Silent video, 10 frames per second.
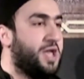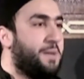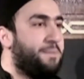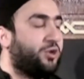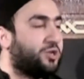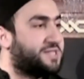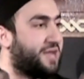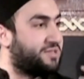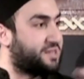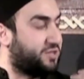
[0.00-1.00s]
because
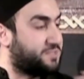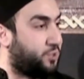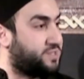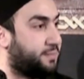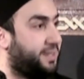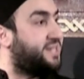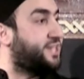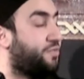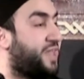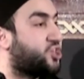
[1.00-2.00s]
there is a
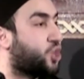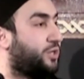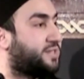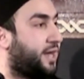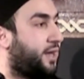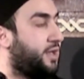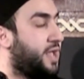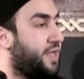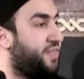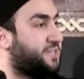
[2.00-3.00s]
responsibility on their shoulder
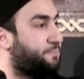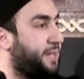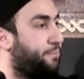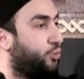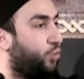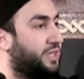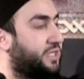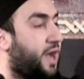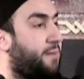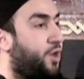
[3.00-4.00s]
that people will
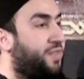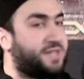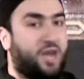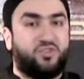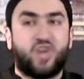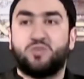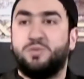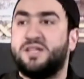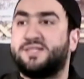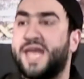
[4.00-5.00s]
come on the day of
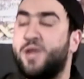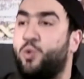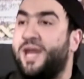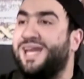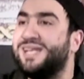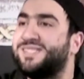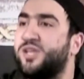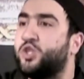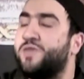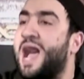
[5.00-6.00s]
judgment and say, we
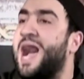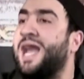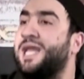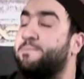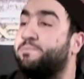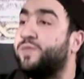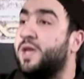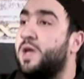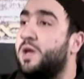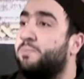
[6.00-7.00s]
listen to the alim.
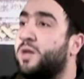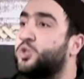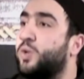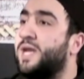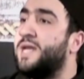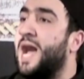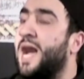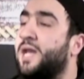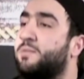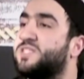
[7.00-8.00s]
But when an
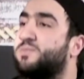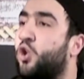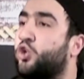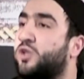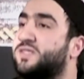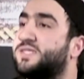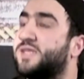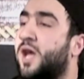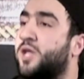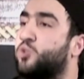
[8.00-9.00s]
alim is more
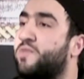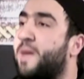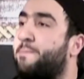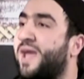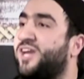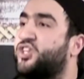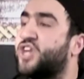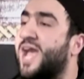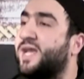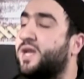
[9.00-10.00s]
concerned with the
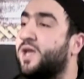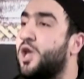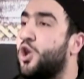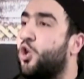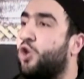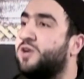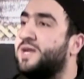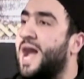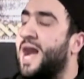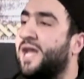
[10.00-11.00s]
paycheck, or
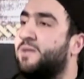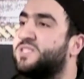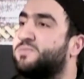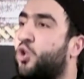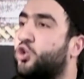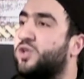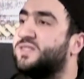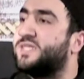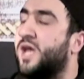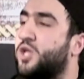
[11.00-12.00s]
an alim is more
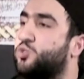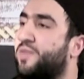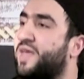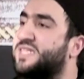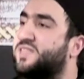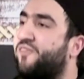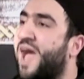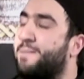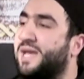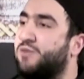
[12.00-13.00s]
concerned with his
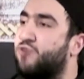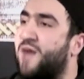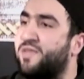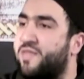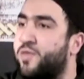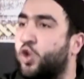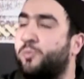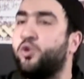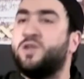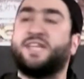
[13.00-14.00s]
family rather than the
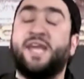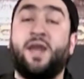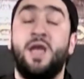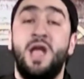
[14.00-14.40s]
community,